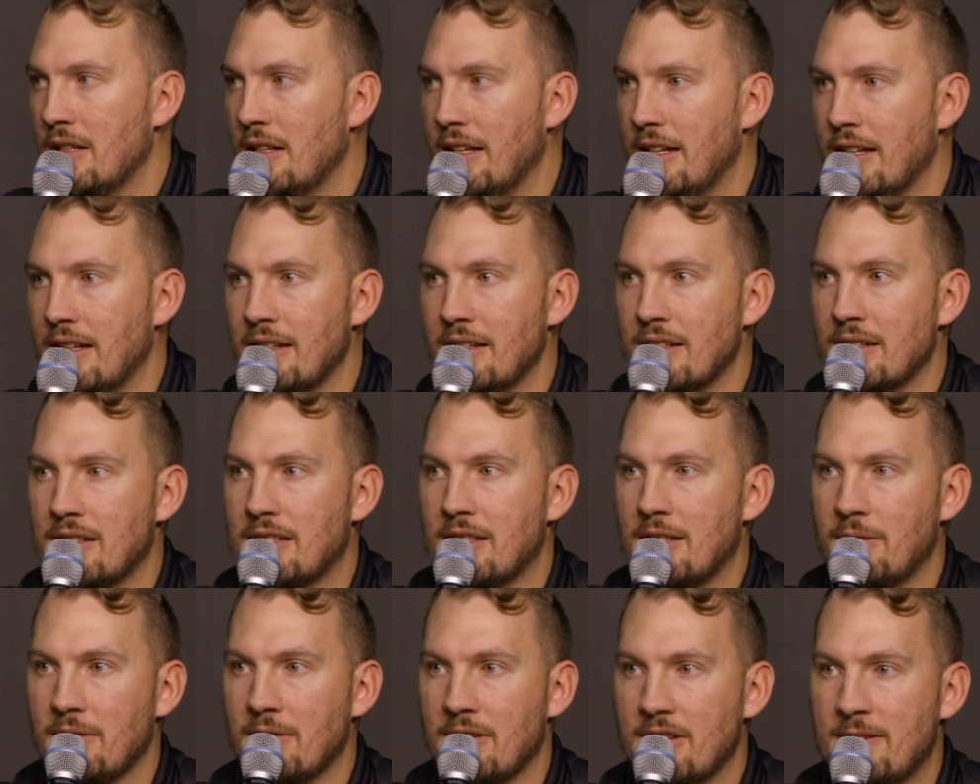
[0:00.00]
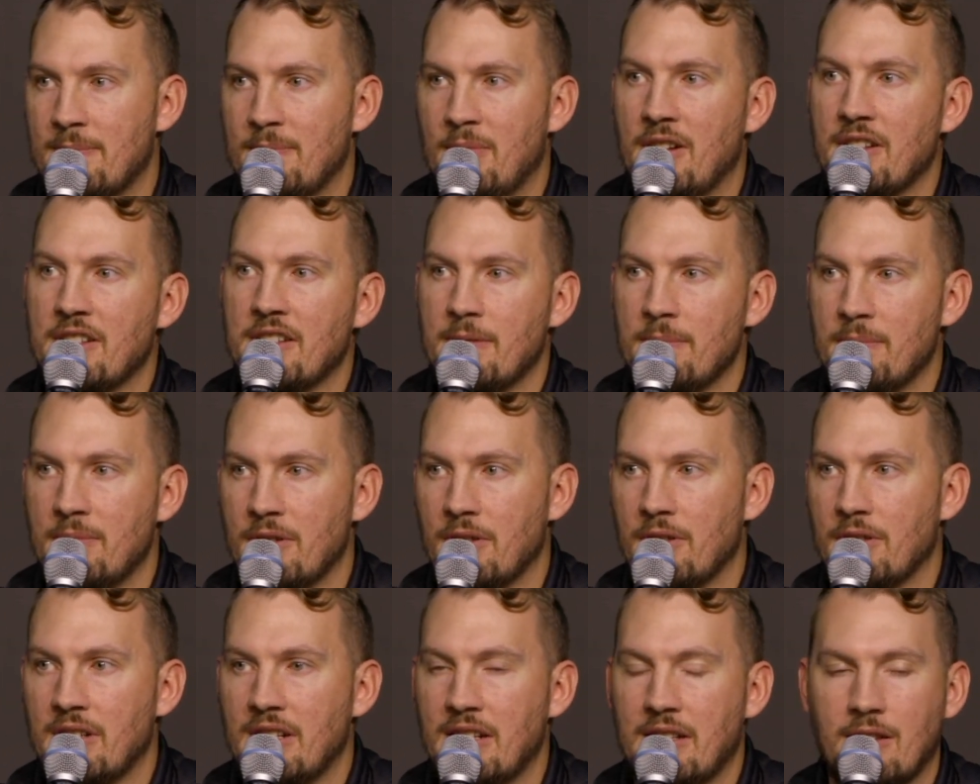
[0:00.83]
is the
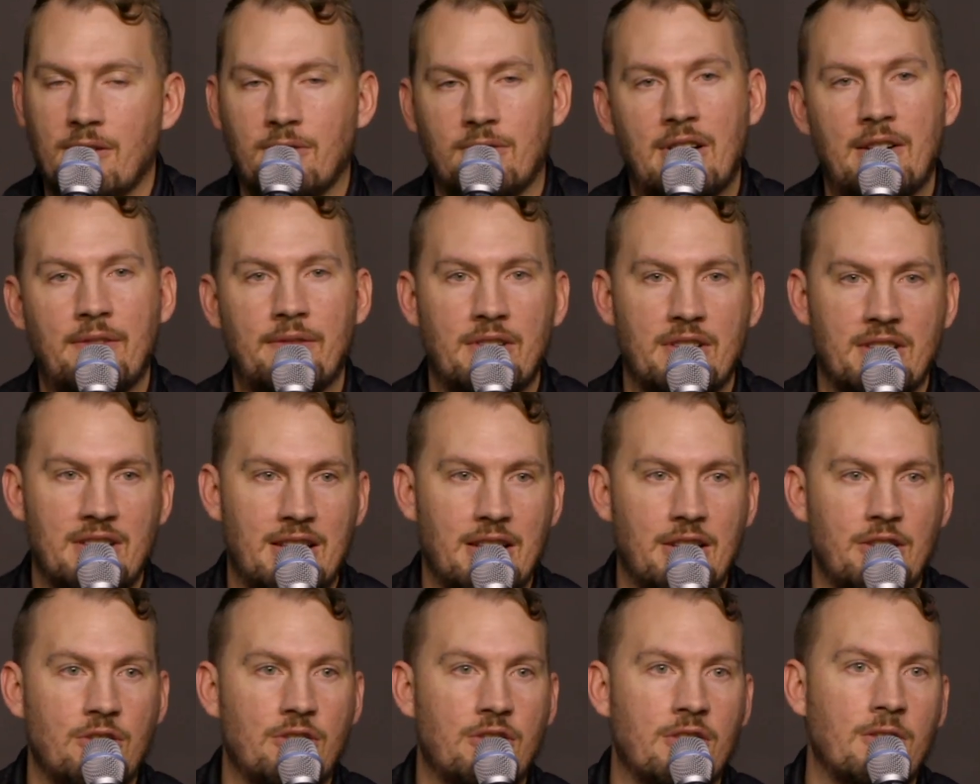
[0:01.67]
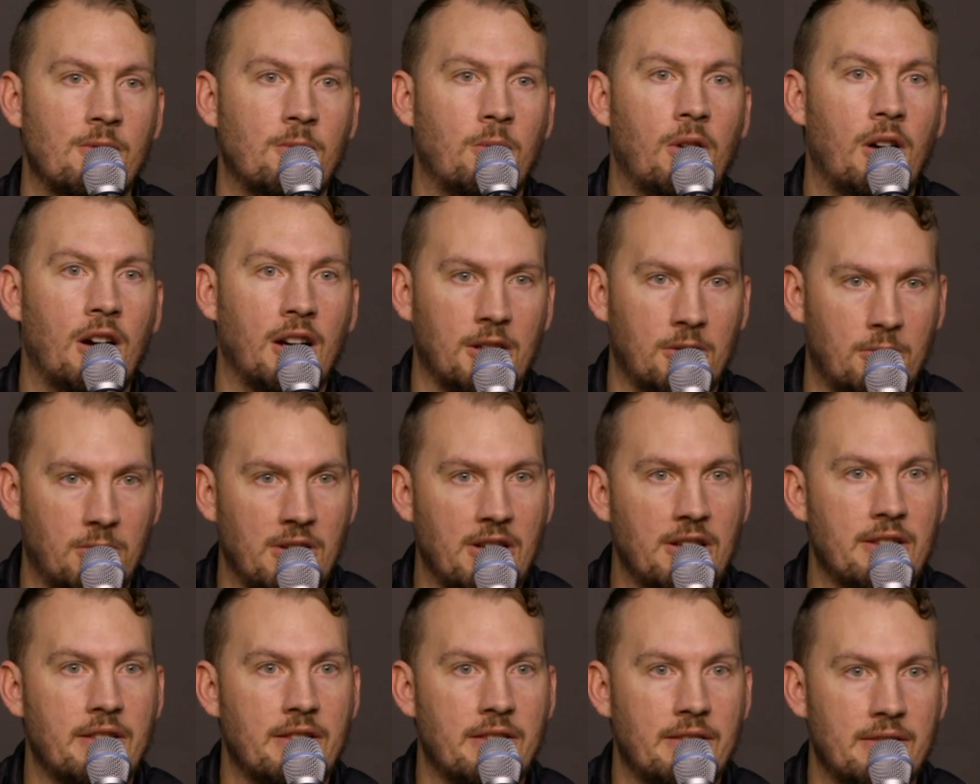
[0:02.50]
responsibility and the reverence that you should walk
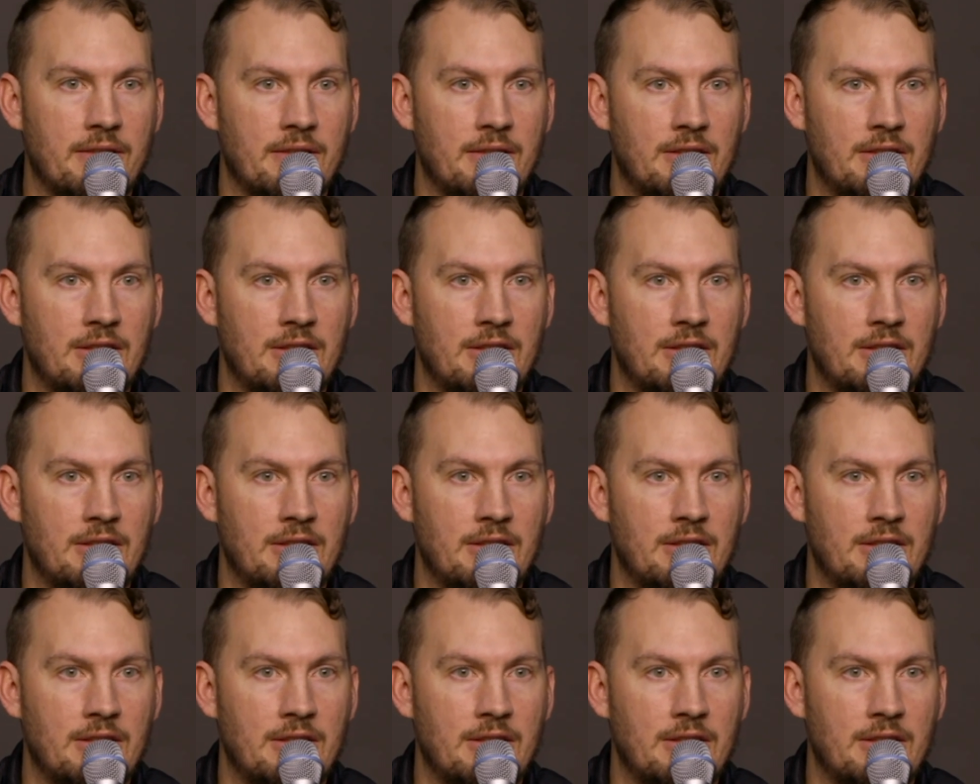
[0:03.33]
with.